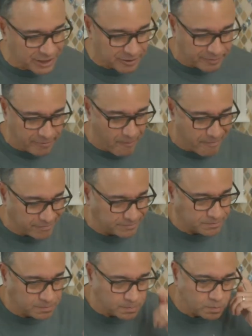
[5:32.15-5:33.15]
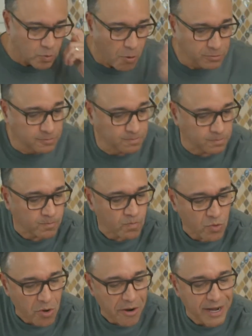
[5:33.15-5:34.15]
help
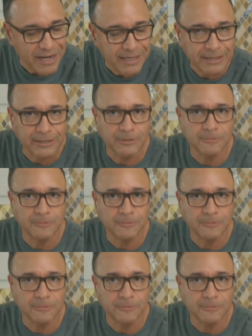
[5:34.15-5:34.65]
me. And